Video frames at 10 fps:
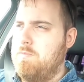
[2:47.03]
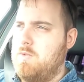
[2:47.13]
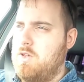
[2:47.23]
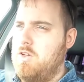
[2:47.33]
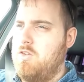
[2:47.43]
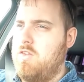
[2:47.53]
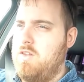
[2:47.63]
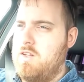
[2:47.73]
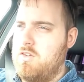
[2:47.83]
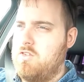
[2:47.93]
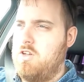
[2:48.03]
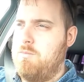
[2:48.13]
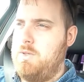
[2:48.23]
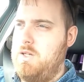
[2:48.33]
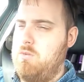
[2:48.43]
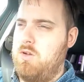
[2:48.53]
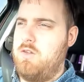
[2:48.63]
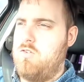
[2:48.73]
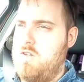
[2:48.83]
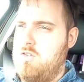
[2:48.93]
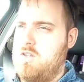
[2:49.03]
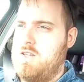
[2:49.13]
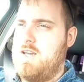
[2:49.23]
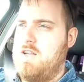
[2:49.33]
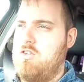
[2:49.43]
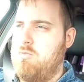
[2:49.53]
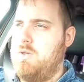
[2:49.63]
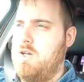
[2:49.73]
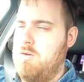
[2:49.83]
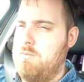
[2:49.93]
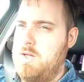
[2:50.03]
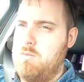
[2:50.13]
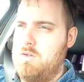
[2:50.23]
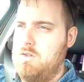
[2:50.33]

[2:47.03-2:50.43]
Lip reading: because I think that's going to be one of those things that catches me up, that one.